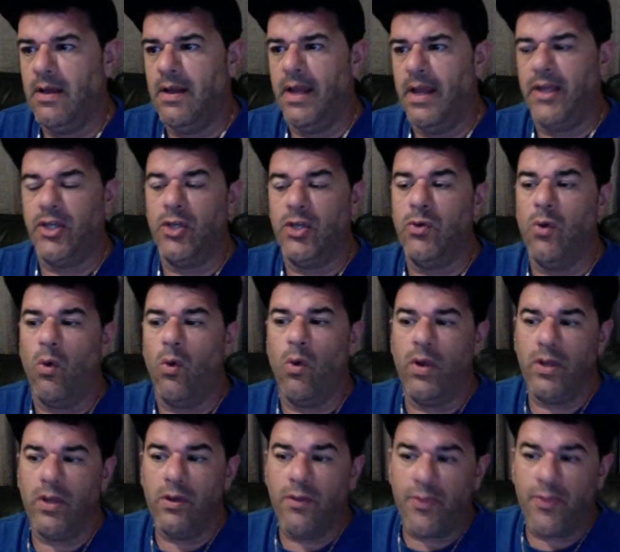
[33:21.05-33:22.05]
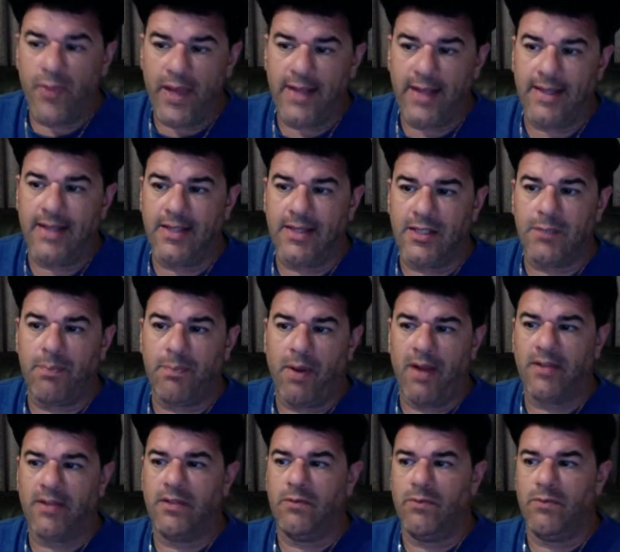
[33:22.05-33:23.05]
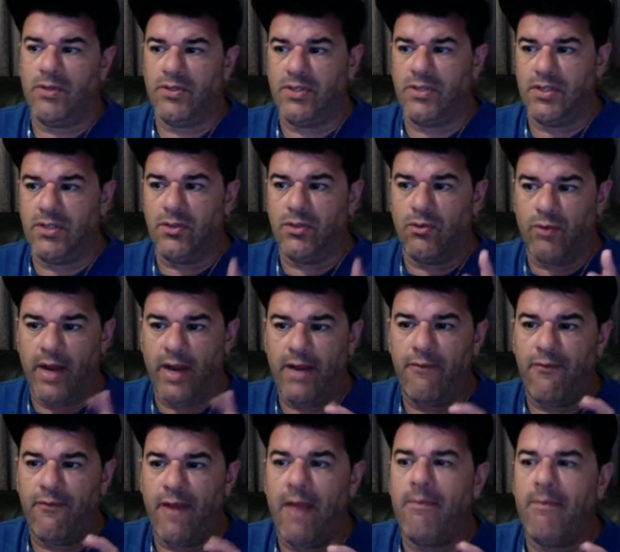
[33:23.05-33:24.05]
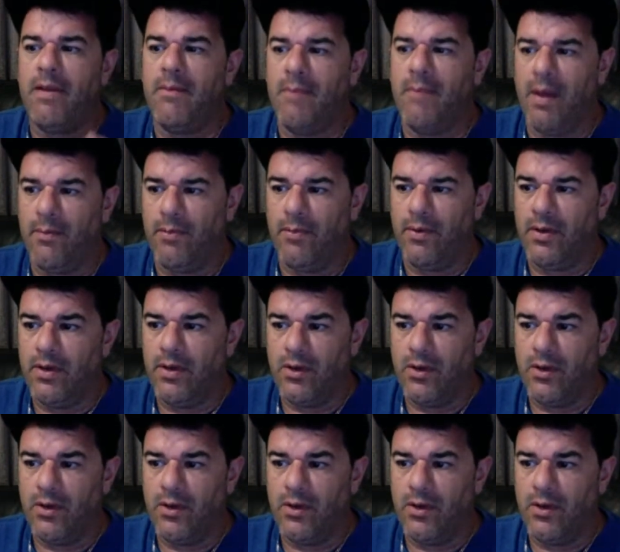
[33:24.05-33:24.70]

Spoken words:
Like you think that this person was this great family member.